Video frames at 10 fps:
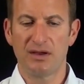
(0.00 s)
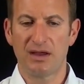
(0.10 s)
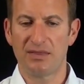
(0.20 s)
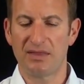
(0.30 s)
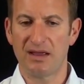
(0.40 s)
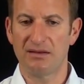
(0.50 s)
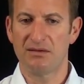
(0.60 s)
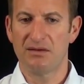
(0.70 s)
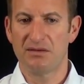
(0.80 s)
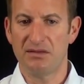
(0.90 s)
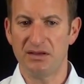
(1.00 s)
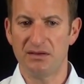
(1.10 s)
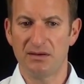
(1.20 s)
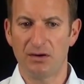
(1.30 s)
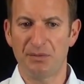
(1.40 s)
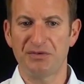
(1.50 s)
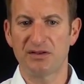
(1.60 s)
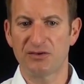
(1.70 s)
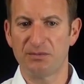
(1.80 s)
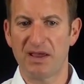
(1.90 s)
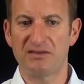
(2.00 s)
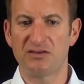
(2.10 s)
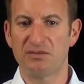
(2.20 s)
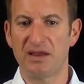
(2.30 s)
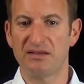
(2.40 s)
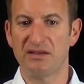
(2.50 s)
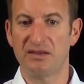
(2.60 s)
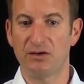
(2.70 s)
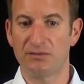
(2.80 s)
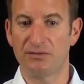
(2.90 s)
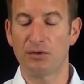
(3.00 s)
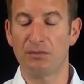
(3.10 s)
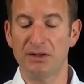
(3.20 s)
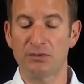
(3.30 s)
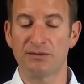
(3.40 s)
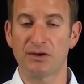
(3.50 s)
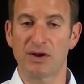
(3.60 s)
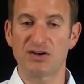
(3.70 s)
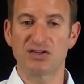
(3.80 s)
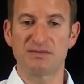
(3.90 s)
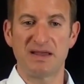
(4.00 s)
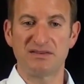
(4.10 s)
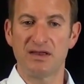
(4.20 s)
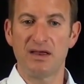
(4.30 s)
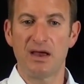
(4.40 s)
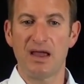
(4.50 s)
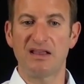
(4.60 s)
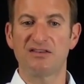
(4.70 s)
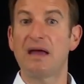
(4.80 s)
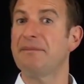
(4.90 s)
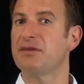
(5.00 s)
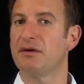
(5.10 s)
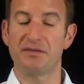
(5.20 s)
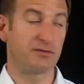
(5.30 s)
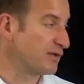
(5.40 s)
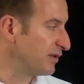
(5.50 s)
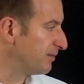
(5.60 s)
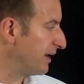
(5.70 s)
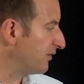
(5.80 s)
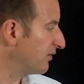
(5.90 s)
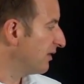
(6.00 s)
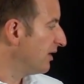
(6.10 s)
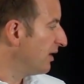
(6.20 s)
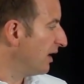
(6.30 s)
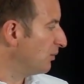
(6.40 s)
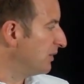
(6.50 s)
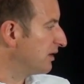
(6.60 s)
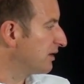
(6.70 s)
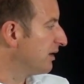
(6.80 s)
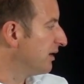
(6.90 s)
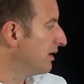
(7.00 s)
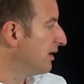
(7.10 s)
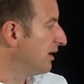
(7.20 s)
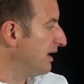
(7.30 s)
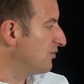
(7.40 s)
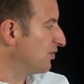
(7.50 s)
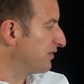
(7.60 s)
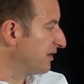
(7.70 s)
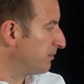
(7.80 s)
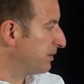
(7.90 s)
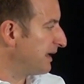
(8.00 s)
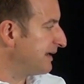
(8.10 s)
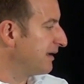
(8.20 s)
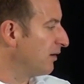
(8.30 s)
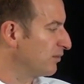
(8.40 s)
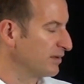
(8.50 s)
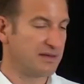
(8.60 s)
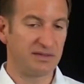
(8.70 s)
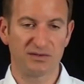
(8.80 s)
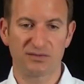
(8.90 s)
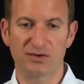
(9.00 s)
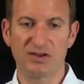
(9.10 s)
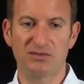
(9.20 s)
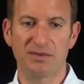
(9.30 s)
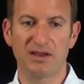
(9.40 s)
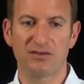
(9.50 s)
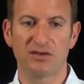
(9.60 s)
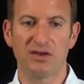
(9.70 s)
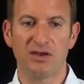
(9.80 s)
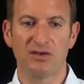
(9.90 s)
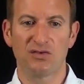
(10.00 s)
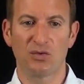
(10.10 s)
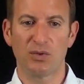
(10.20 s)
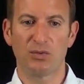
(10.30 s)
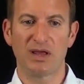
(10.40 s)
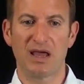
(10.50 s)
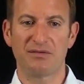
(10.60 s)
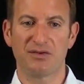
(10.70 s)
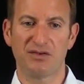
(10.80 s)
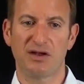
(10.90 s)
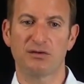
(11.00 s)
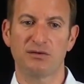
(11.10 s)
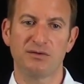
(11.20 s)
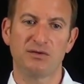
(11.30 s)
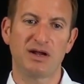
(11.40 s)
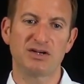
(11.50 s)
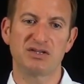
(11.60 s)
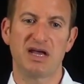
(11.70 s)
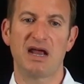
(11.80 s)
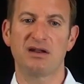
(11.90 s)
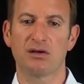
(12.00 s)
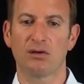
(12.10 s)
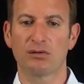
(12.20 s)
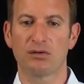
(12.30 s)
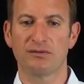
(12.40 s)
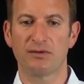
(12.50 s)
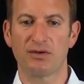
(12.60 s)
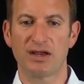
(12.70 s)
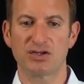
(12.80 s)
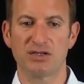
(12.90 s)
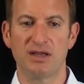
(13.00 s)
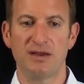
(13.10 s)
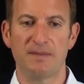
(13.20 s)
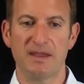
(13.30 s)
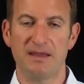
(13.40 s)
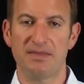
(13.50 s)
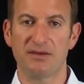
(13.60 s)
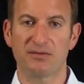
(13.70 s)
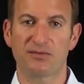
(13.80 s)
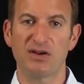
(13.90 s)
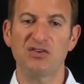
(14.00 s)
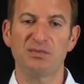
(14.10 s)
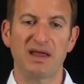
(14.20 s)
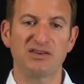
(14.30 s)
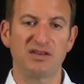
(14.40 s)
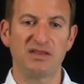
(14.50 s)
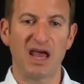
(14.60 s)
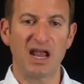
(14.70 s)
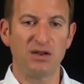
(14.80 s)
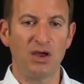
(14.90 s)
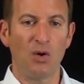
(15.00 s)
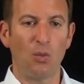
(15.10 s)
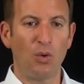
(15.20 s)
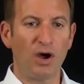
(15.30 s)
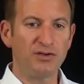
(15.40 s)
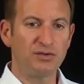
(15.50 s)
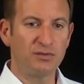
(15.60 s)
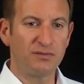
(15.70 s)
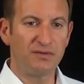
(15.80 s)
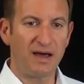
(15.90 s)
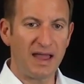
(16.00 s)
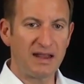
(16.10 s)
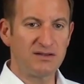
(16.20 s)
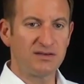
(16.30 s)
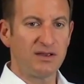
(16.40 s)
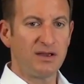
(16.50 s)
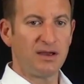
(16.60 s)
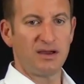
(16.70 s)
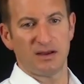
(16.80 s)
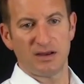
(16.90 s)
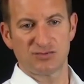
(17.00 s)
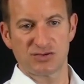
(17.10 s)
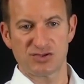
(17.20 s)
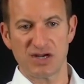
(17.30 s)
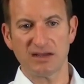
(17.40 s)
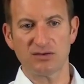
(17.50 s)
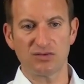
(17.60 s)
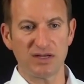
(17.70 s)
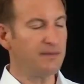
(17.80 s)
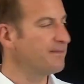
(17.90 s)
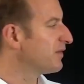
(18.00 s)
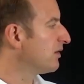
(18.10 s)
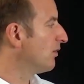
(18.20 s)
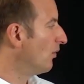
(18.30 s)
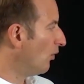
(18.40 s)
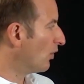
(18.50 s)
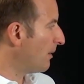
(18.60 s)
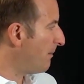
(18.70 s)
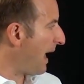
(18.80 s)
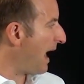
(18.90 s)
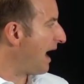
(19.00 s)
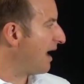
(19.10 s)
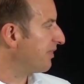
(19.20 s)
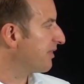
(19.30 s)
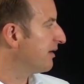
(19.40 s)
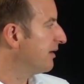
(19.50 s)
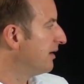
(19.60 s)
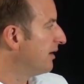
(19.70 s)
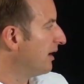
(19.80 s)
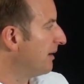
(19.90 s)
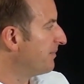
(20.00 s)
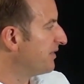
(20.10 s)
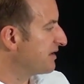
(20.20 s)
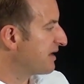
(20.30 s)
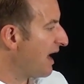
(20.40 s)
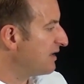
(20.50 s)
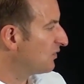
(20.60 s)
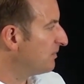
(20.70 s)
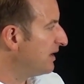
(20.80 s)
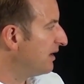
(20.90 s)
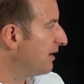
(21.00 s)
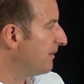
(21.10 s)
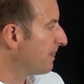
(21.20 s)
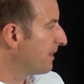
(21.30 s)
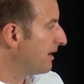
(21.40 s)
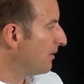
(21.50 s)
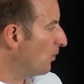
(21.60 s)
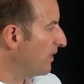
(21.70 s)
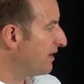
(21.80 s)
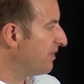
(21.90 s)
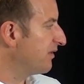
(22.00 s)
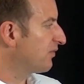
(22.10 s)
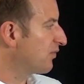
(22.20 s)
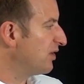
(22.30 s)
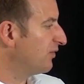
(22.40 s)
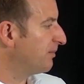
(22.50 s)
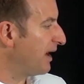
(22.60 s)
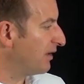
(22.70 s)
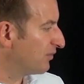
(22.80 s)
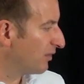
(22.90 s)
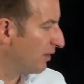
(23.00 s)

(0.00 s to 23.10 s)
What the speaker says: And then the obstacle space is basically the complete configuration space except of the free space. And we are interested in planning only in this free space. So we want to have a start configuration and a goal configuration in this free space, and then want to find a trajectory or a path that guides me within this free space